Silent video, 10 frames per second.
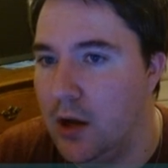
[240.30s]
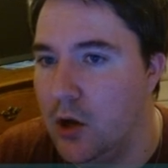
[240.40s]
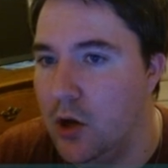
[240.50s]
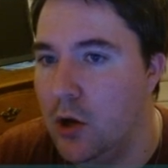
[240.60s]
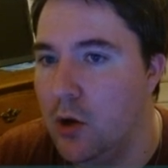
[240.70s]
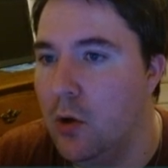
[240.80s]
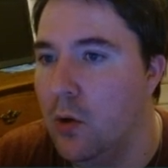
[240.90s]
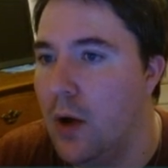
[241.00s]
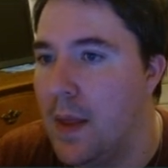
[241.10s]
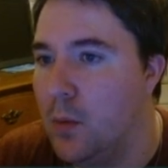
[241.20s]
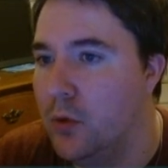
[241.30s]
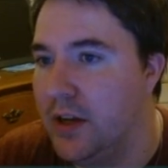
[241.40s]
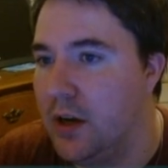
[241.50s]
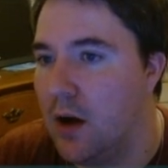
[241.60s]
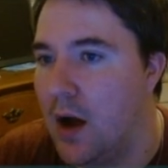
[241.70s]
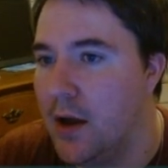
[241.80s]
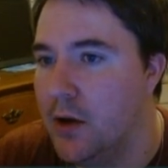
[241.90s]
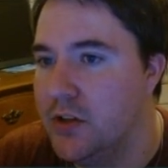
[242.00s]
new, and then we'll take our IO